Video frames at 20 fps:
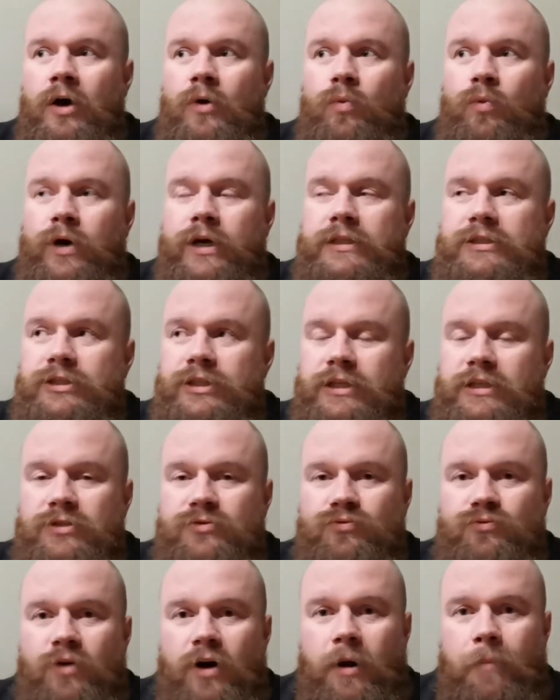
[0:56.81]
which
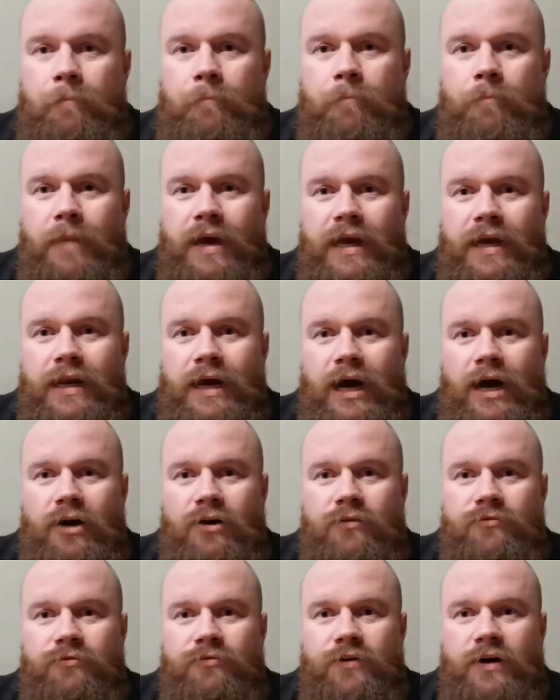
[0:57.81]
is rum made
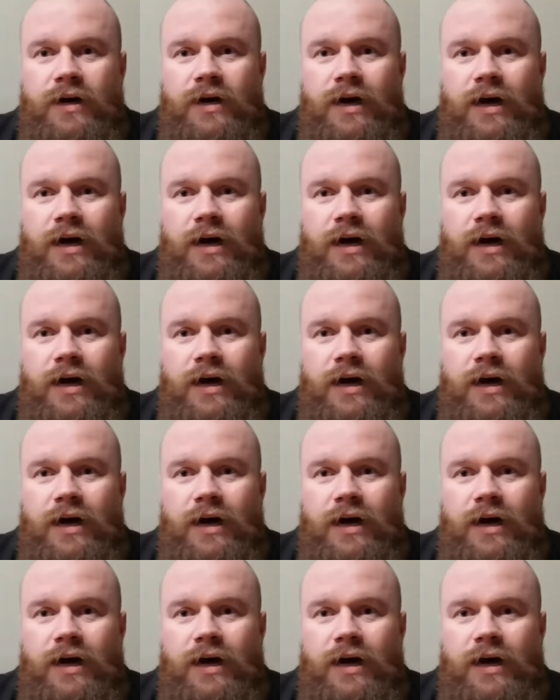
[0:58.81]
out of